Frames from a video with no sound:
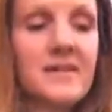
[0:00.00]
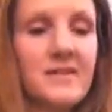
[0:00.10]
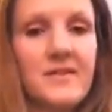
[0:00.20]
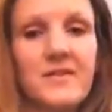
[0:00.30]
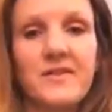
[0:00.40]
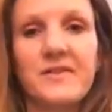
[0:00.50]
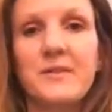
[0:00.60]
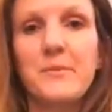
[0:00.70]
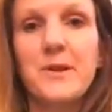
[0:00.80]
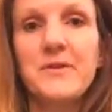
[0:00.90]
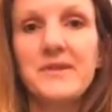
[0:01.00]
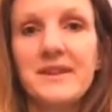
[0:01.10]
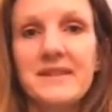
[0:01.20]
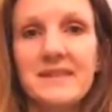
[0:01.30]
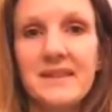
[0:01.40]
Such is the
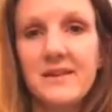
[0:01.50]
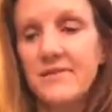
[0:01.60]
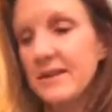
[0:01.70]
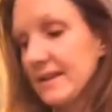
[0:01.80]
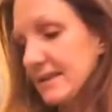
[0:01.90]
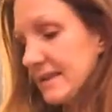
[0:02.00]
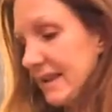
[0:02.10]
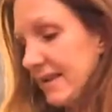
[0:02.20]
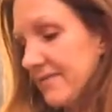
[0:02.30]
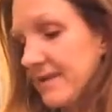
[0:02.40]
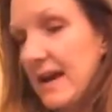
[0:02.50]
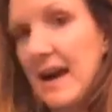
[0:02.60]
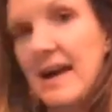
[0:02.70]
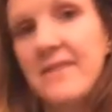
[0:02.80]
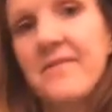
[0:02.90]
beauty and synchronicity of
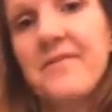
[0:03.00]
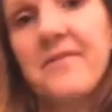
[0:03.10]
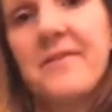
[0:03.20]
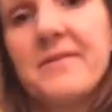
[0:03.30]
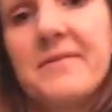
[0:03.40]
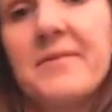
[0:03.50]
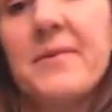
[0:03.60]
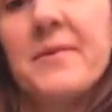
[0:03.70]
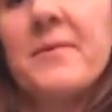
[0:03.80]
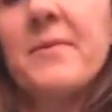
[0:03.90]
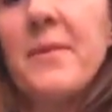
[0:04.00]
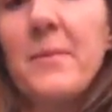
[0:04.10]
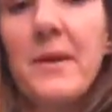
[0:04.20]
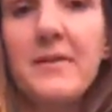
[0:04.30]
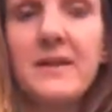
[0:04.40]
life. When
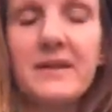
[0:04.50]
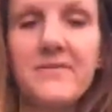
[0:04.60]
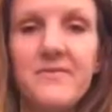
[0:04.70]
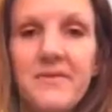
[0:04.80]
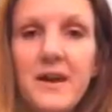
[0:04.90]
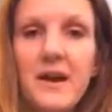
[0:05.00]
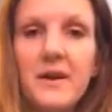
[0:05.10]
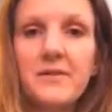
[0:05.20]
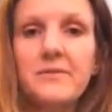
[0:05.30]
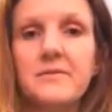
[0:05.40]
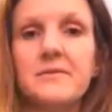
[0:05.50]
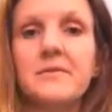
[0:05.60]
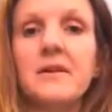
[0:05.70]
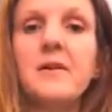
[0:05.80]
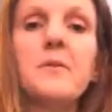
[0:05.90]
we're in the flow,
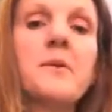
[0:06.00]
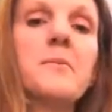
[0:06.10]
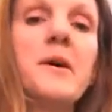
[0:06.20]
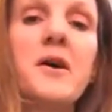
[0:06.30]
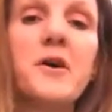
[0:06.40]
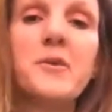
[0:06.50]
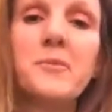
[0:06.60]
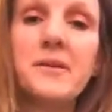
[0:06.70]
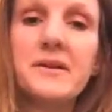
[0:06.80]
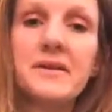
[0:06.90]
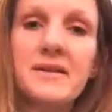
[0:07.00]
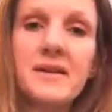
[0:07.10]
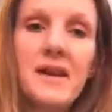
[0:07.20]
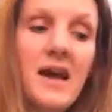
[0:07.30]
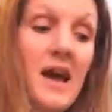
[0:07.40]
when we're open,
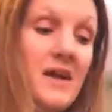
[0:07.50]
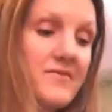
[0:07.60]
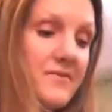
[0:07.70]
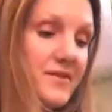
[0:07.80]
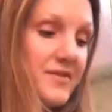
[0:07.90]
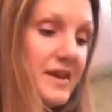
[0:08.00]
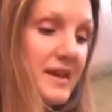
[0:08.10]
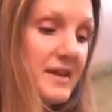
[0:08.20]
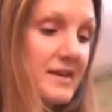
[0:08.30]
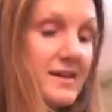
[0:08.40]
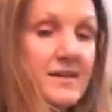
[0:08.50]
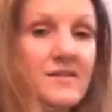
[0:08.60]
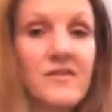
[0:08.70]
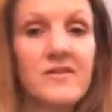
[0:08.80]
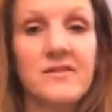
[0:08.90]
everything
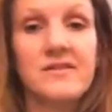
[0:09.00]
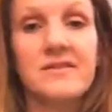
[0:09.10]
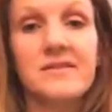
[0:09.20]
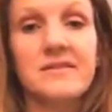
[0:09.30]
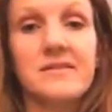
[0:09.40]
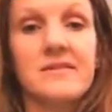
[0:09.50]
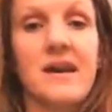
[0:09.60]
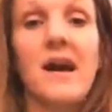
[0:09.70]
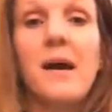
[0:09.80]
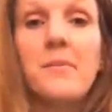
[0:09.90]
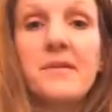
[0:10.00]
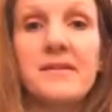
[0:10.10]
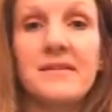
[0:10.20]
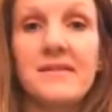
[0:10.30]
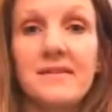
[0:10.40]
just
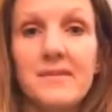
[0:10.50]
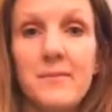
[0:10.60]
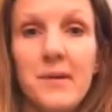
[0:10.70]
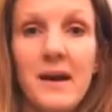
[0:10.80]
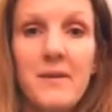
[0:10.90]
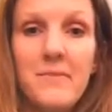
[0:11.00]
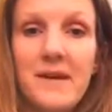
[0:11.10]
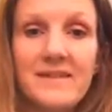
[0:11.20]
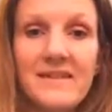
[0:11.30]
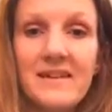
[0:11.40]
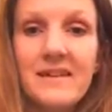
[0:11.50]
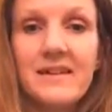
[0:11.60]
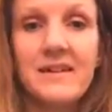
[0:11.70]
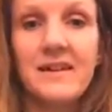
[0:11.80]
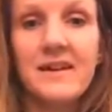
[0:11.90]
happens by magic.